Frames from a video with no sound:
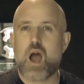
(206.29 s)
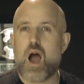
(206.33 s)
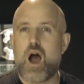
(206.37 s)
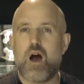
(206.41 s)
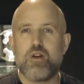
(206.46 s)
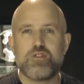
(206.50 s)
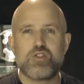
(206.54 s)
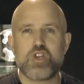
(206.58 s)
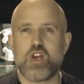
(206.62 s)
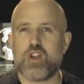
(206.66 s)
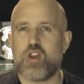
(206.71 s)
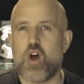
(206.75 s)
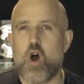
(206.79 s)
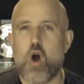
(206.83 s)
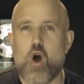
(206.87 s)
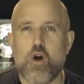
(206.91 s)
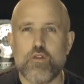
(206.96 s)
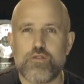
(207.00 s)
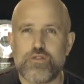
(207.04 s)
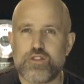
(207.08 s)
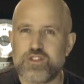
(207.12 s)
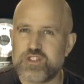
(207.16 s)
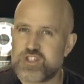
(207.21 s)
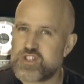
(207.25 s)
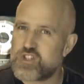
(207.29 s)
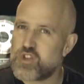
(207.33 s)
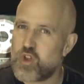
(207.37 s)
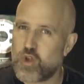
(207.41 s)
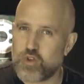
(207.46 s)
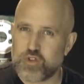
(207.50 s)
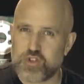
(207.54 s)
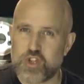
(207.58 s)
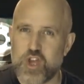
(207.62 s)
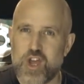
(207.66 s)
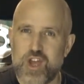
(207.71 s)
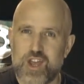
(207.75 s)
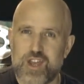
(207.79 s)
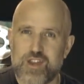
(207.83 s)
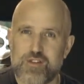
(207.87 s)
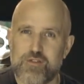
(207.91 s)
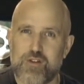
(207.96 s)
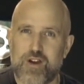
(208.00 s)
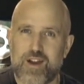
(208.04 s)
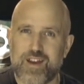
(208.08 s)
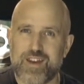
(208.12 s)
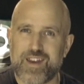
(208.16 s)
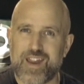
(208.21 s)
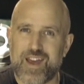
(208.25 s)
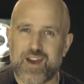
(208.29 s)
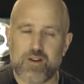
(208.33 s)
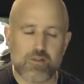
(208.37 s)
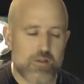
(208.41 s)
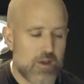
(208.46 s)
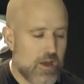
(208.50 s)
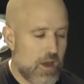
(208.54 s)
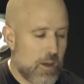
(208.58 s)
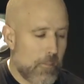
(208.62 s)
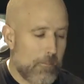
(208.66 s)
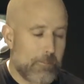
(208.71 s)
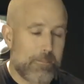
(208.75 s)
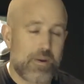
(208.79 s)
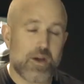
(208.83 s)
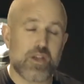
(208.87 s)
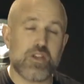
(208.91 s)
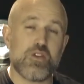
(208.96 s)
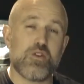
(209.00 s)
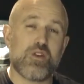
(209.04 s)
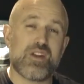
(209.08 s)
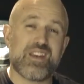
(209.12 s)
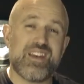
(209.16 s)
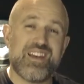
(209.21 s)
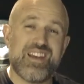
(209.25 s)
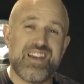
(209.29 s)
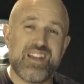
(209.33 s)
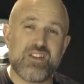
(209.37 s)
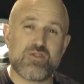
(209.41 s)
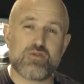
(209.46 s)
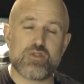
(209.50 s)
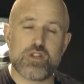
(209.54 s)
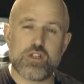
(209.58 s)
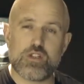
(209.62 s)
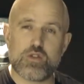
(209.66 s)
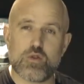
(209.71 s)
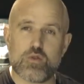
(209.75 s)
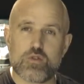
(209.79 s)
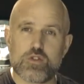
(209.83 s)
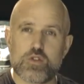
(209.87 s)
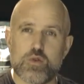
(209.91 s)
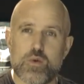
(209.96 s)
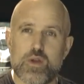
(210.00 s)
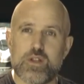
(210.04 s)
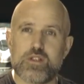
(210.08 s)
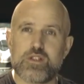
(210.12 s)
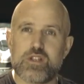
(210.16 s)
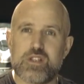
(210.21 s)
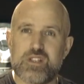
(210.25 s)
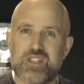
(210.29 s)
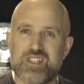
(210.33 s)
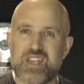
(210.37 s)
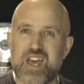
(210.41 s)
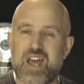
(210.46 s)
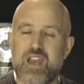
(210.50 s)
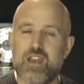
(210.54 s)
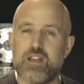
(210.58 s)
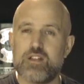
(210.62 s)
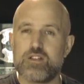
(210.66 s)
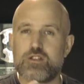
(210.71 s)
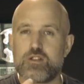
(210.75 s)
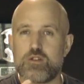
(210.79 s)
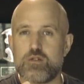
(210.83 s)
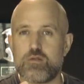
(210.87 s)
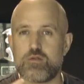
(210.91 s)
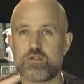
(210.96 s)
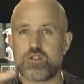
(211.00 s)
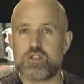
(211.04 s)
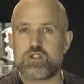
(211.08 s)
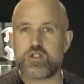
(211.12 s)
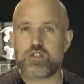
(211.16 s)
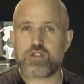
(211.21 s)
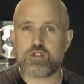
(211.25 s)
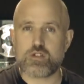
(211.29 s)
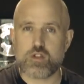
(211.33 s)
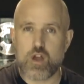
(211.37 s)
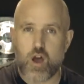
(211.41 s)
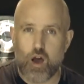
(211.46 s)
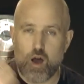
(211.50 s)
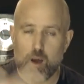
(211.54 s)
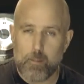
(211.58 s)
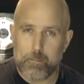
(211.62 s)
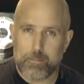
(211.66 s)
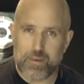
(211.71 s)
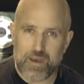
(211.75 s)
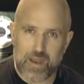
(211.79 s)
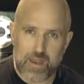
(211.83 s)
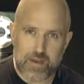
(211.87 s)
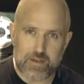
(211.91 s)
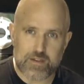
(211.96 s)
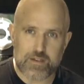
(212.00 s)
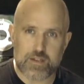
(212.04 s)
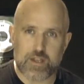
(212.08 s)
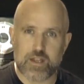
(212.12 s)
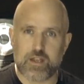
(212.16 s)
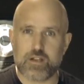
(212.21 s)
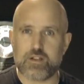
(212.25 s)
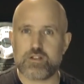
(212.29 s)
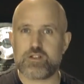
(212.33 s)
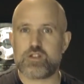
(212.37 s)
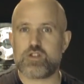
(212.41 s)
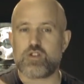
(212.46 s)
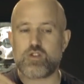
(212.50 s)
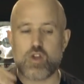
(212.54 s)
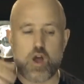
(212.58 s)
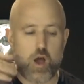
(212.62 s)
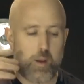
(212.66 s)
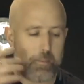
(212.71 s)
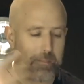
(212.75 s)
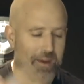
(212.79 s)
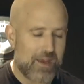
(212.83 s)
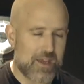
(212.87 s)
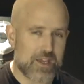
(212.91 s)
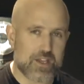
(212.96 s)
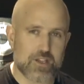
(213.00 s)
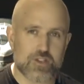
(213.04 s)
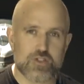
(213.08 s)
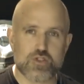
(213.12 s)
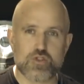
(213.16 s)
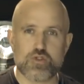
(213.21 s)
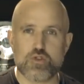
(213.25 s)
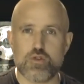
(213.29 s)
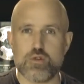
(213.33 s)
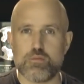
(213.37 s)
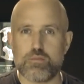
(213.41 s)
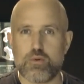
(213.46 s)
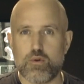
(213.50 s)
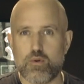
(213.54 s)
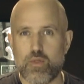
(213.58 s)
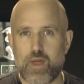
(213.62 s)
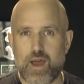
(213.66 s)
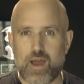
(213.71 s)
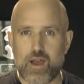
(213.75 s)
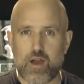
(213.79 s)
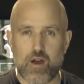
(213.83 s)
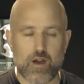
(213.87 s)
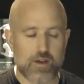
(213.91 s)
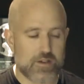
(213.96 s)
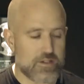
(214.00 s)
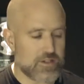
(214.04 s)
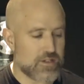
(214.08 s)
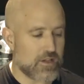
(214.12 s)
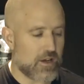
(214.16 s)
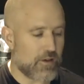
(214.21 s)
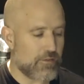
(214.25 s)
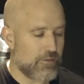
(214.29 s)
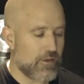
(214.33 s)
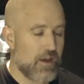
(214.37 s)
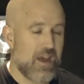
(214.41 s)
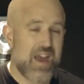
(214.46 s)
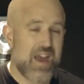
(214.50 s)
I'll turn it off because it's not dirty right now, but you can literally talk to it to tell it to start blending, start making soup, all that kind of stuff.